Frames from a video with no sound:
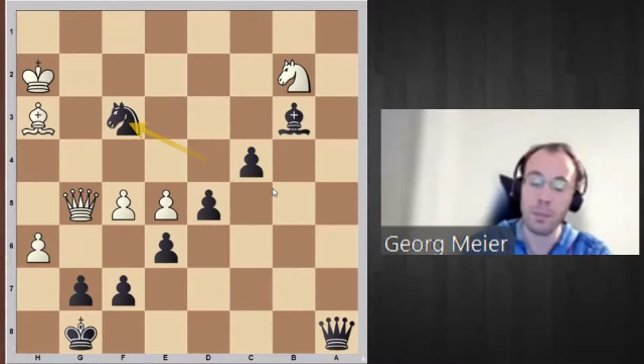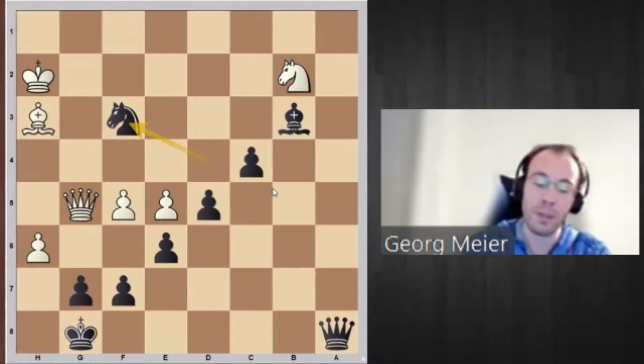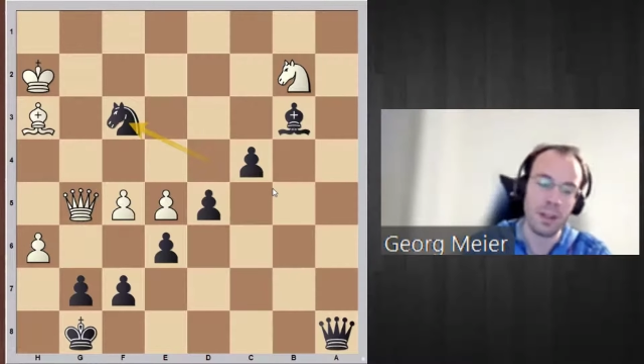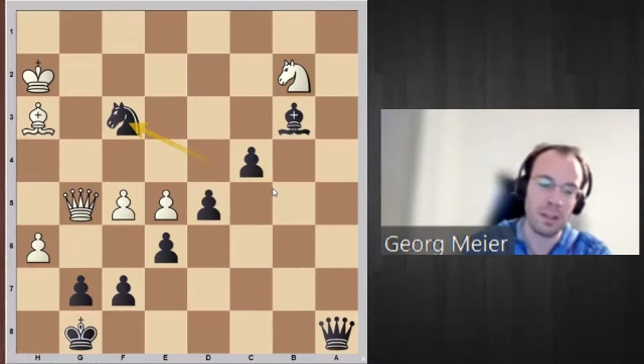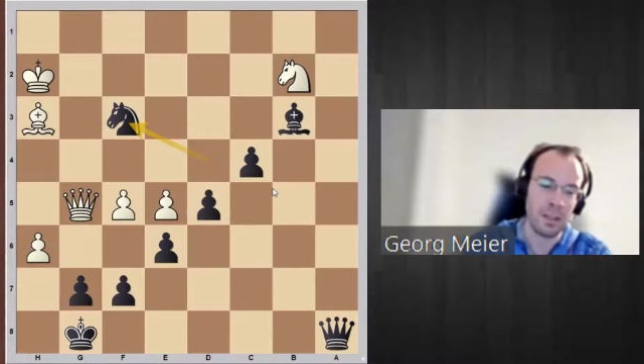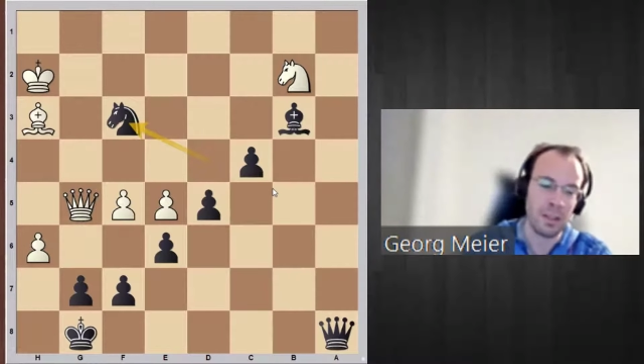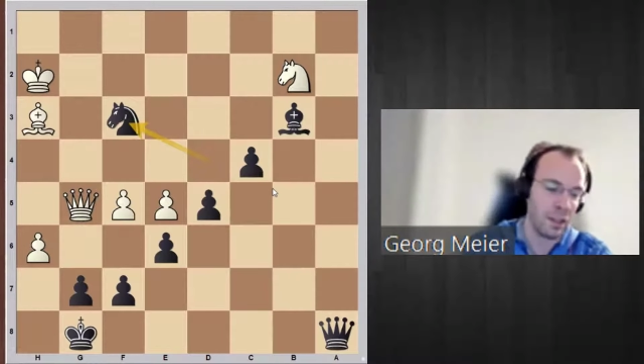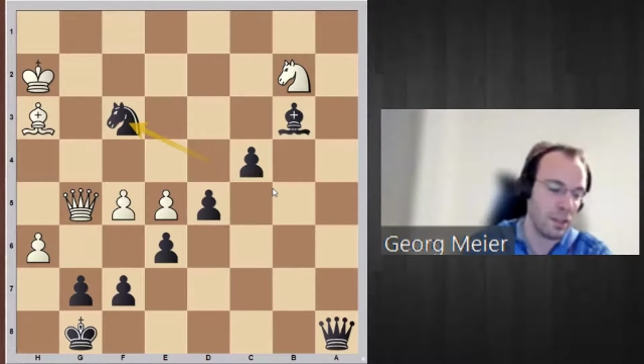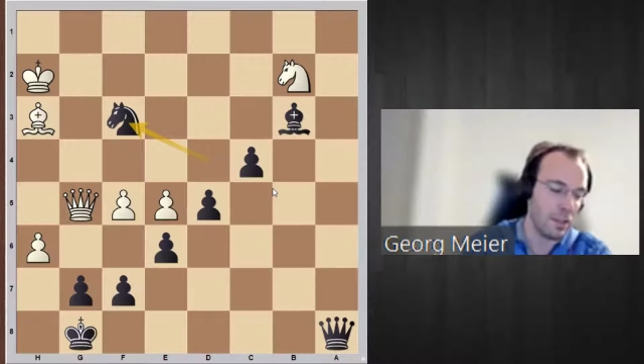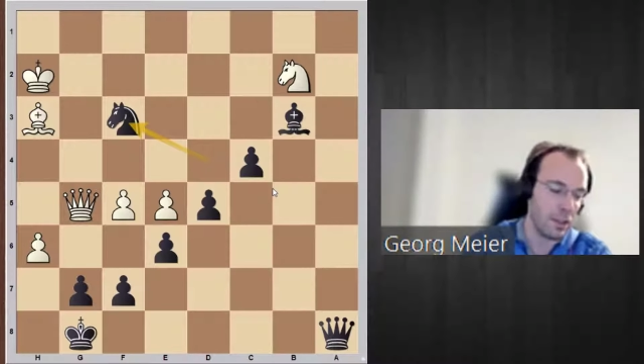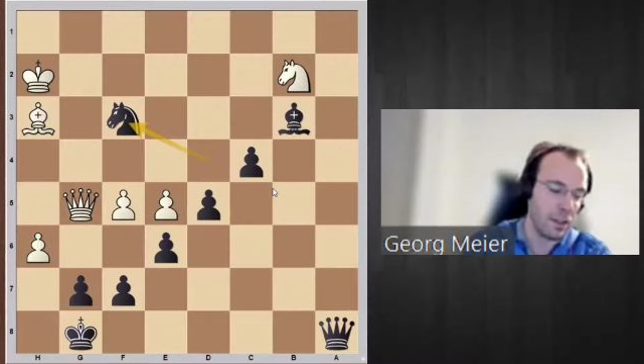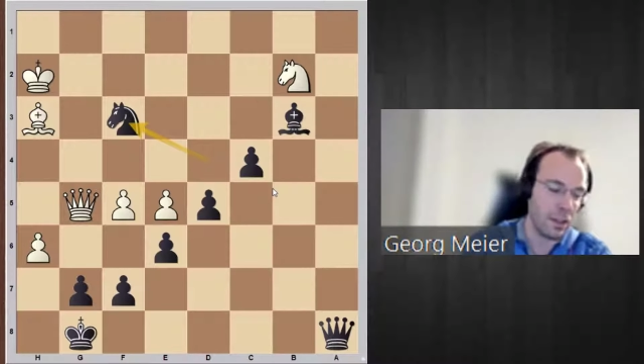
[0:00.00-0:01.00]
But as I said,
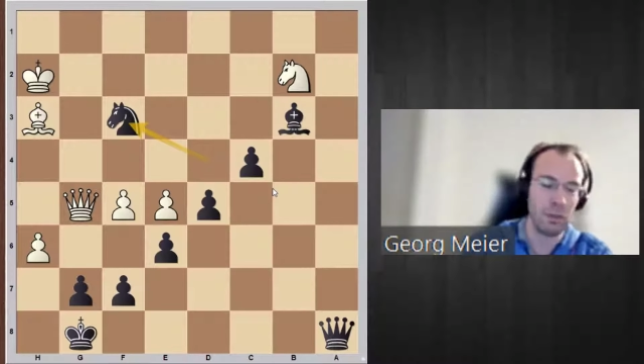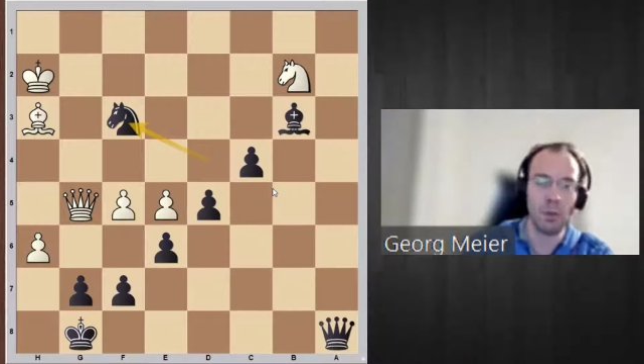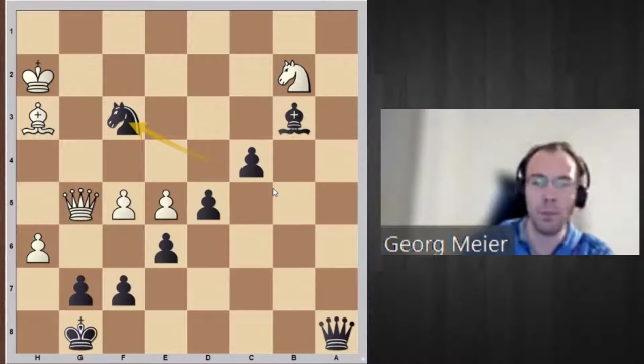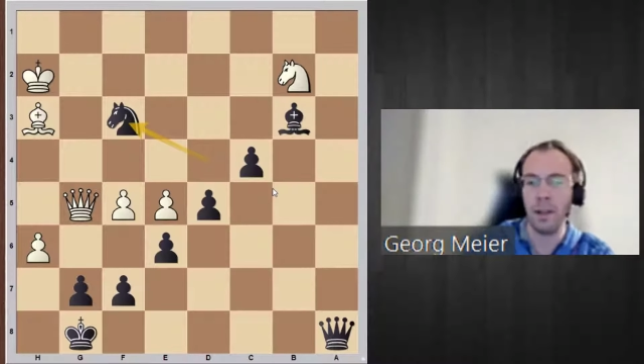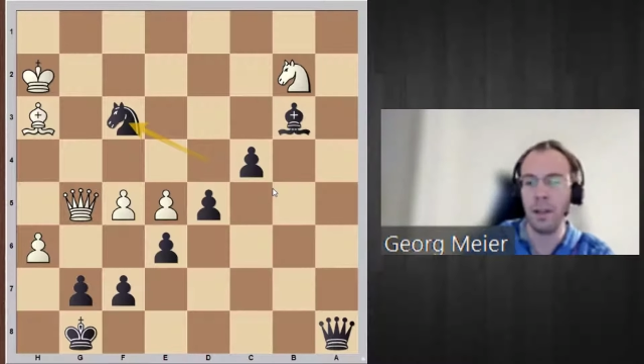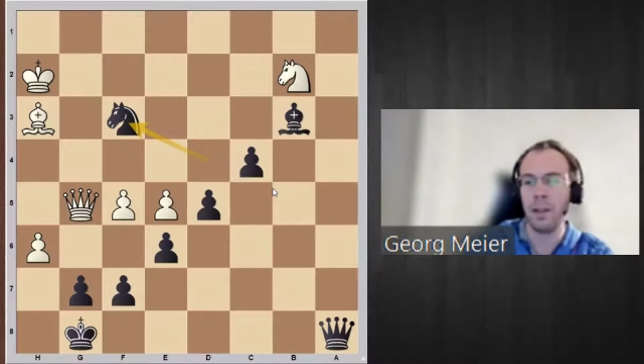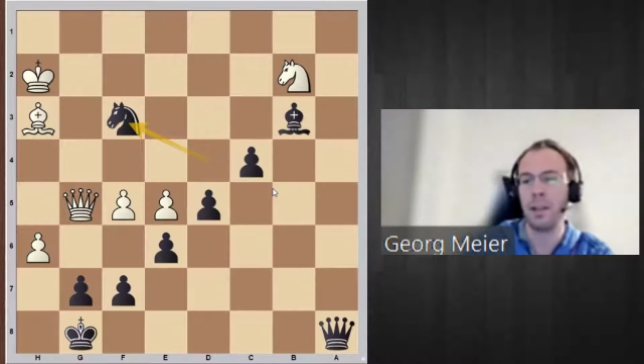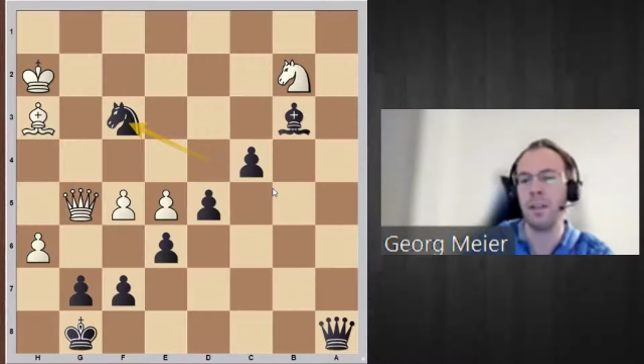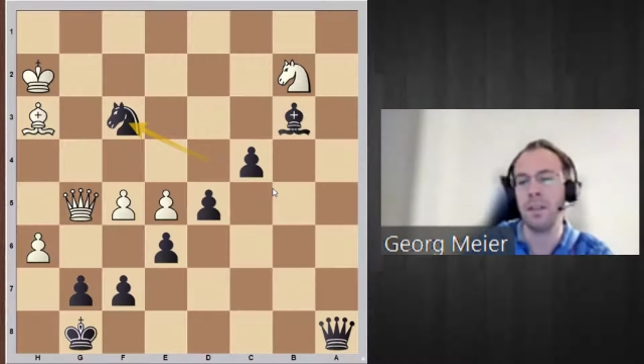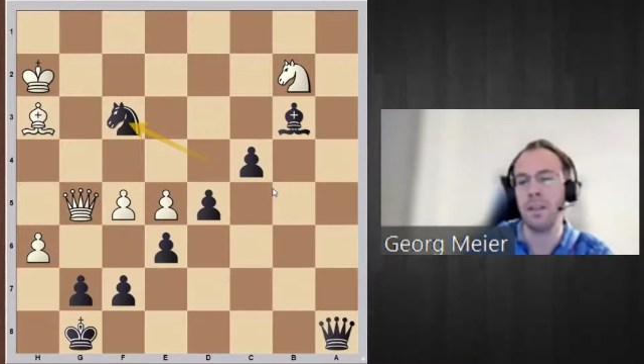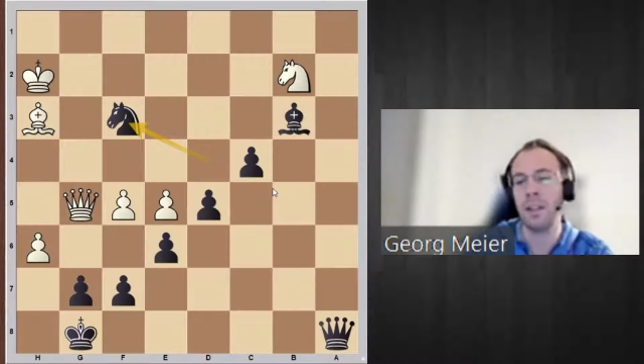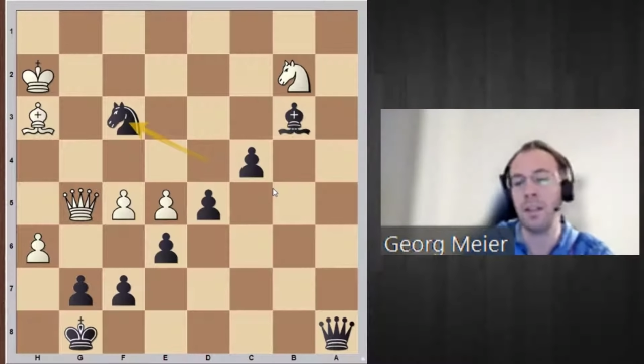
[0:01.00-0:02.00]
when we play
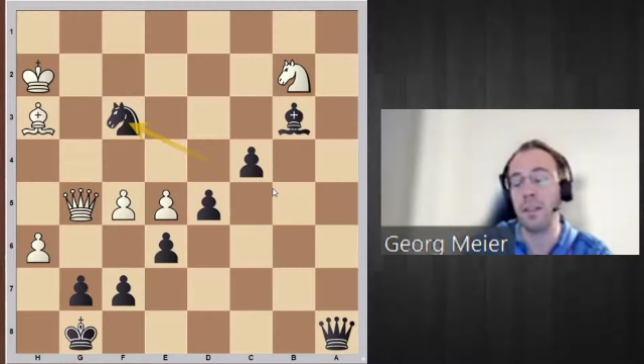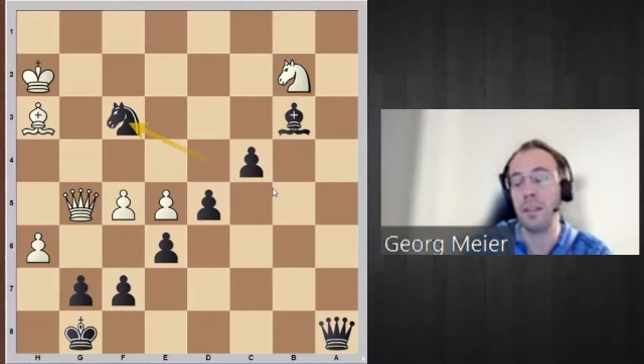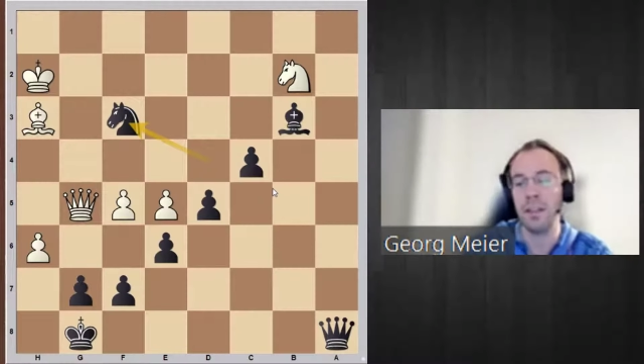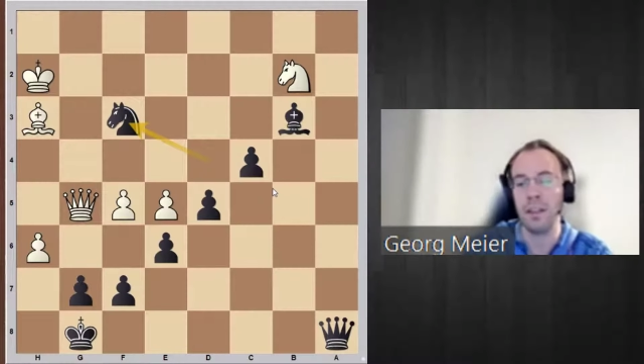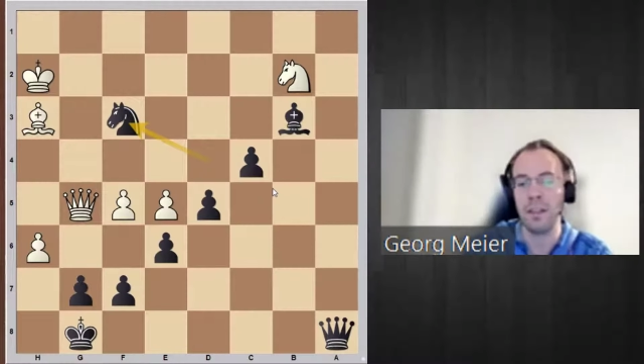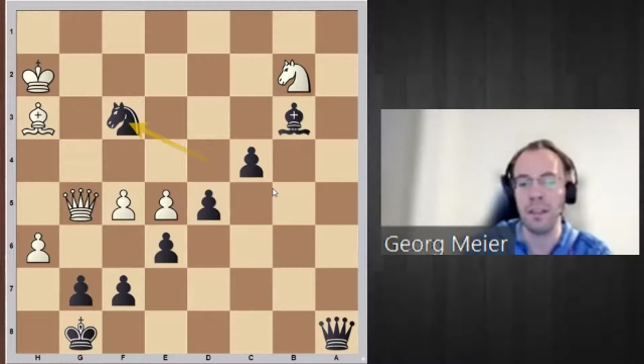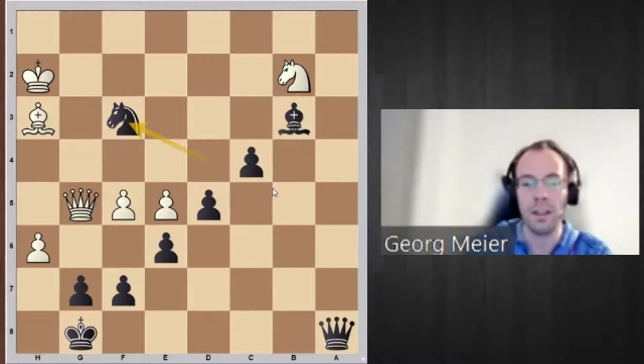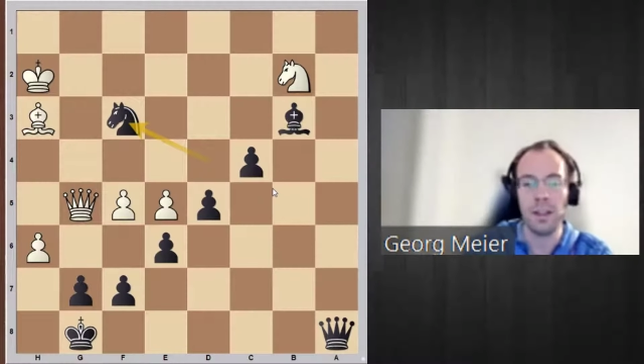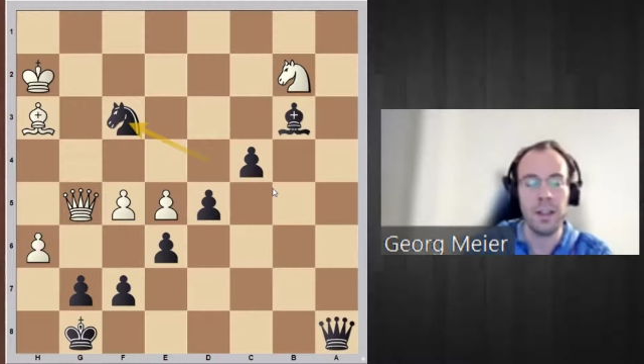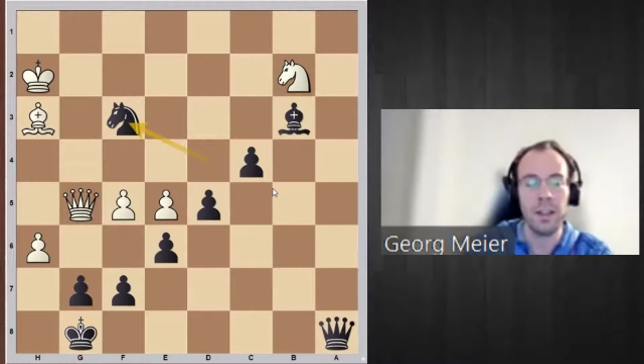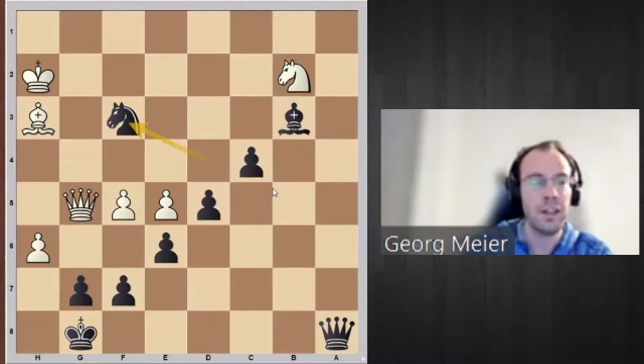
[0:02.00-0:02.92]
against the King's Indian attack,